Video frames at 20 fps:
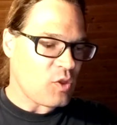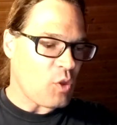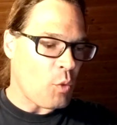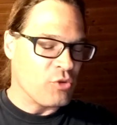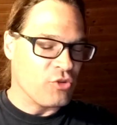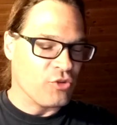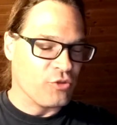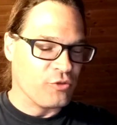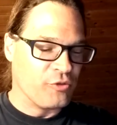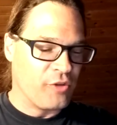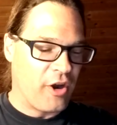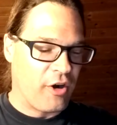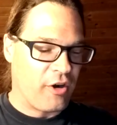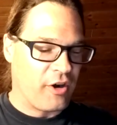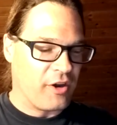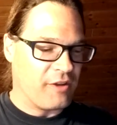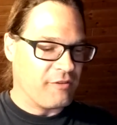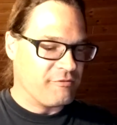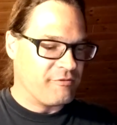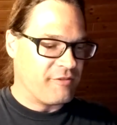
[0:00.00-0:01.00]
which is
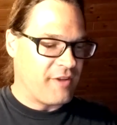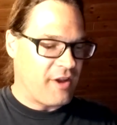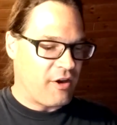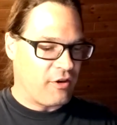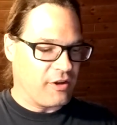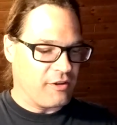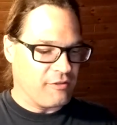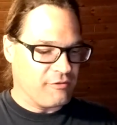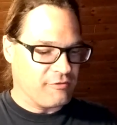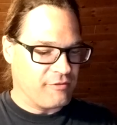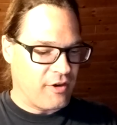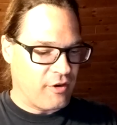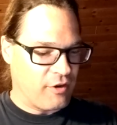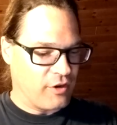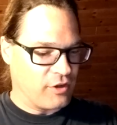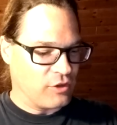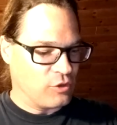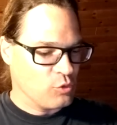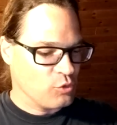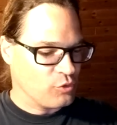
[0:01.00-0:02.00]
very, very,
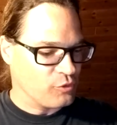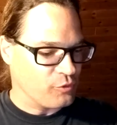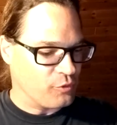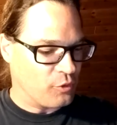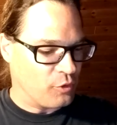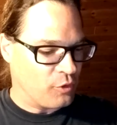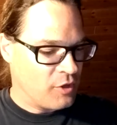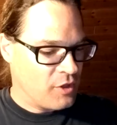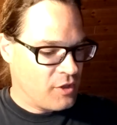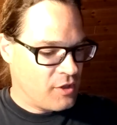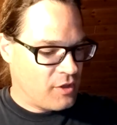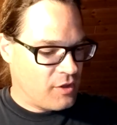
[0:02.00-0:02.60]
very useful.